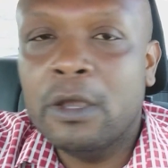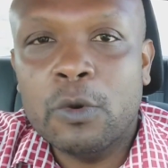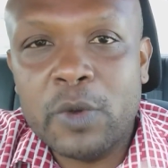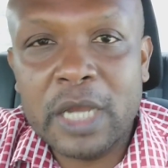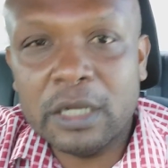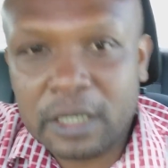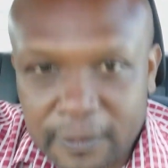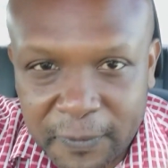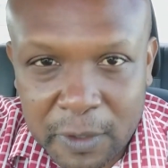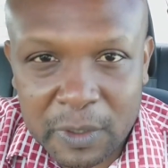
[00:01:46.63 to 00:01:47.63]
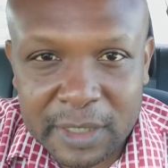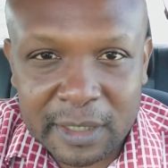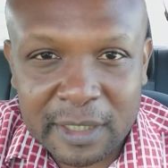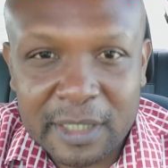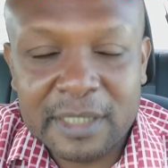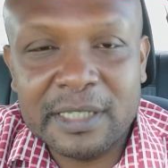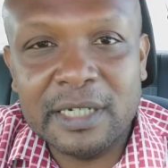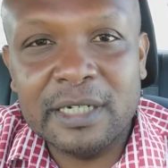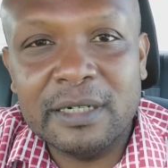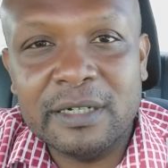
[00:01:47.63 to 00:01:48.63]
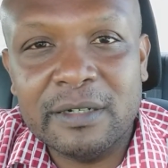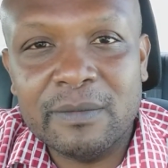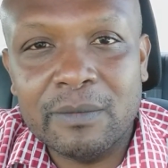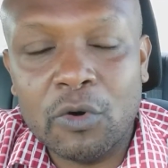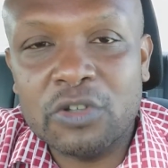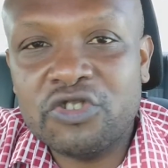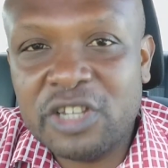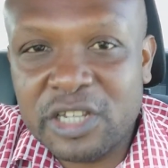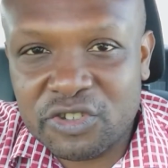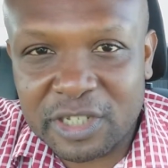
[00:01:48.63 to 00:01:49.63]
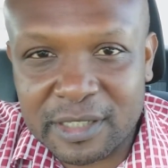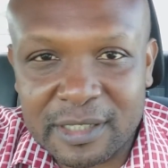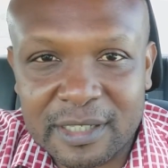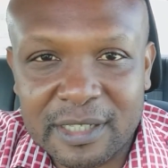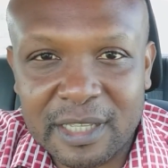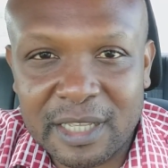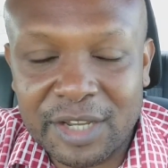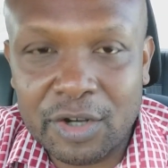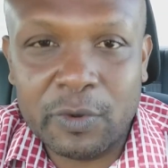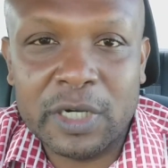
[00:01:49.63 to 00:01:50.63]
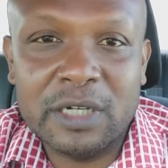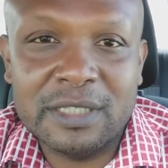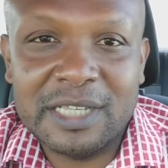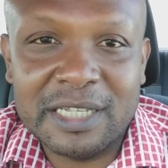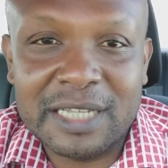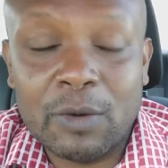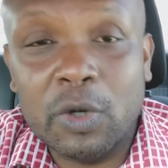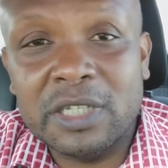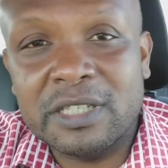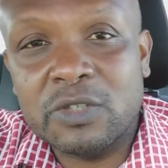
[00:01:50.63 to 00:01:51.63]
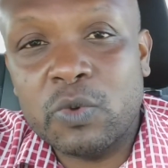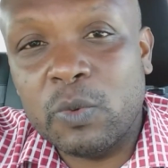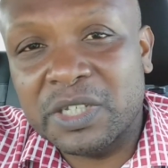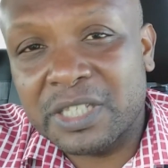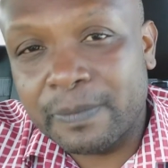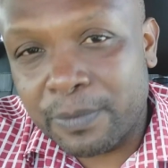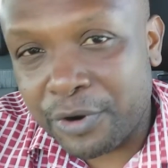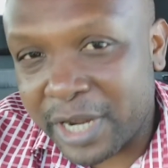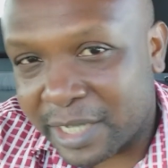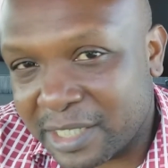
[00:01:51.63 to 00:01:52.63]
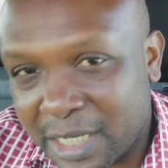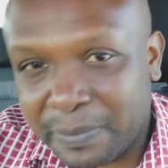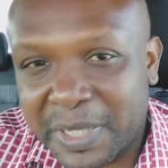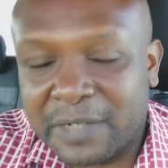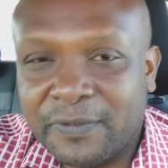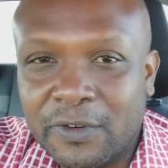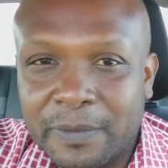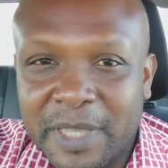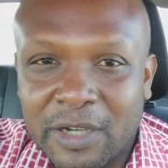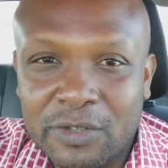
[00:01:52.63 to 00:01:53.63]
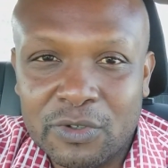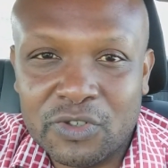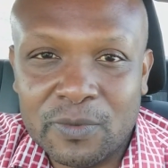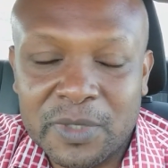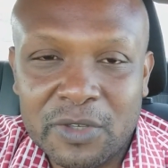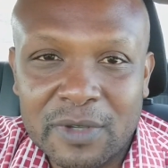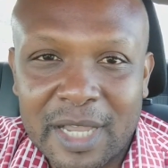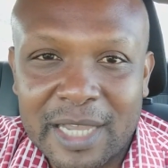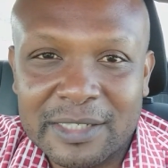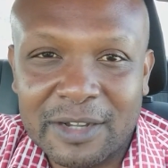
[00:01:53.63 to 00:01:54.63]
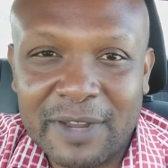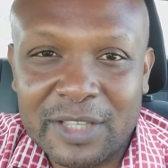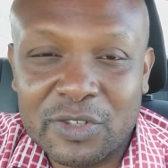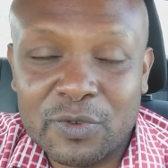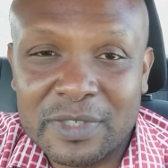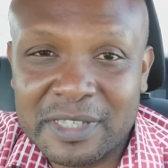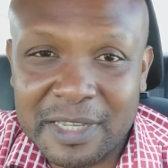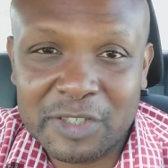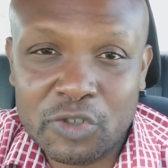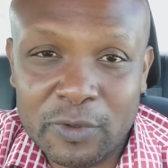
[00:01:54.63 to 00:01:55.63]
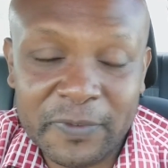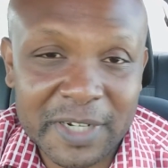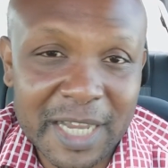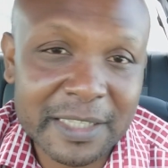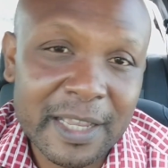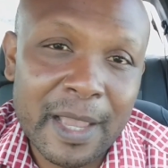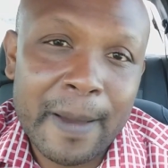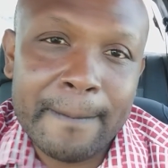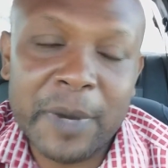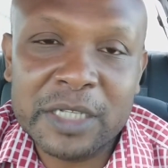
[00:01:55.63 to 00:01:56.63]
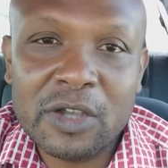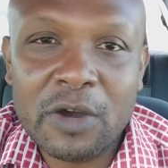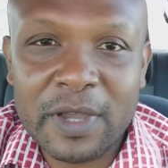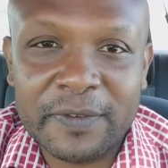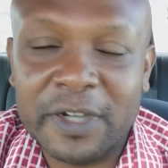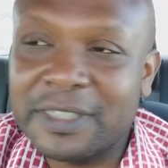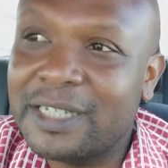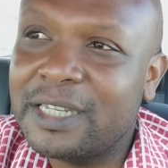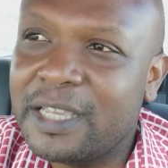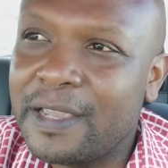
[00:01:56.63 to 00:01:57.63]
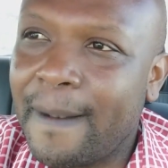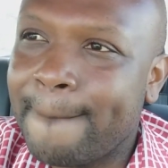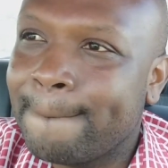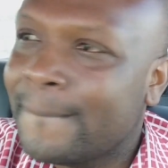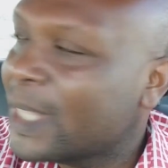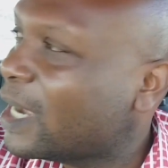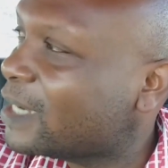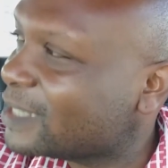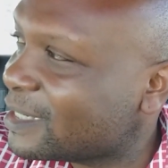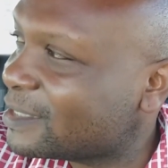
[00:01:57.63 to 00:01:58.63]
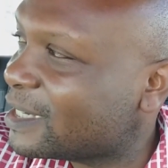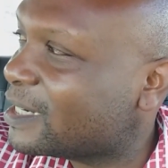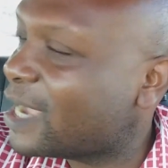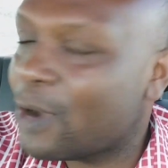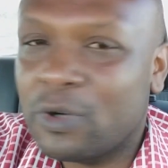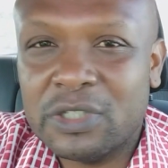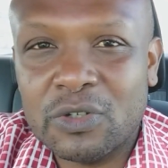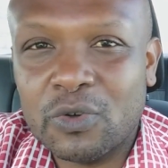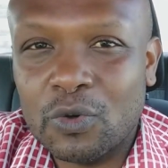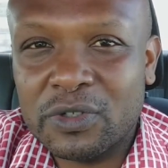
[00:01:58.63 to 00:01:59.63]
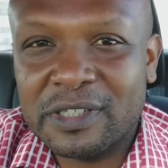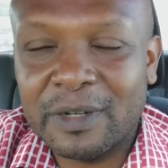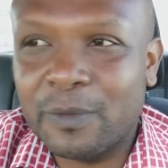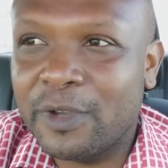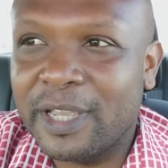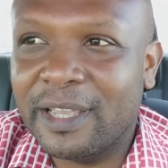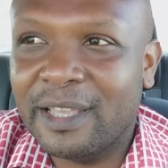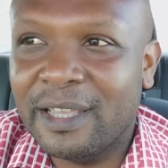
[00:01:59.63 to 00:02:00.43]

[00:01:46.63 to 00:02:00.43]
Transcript: we are looking forward to more changes in our content and what it is we want to bring to the platform here on youtube to you guys all right so stay tuned for that but however today as i said i want to go somewhere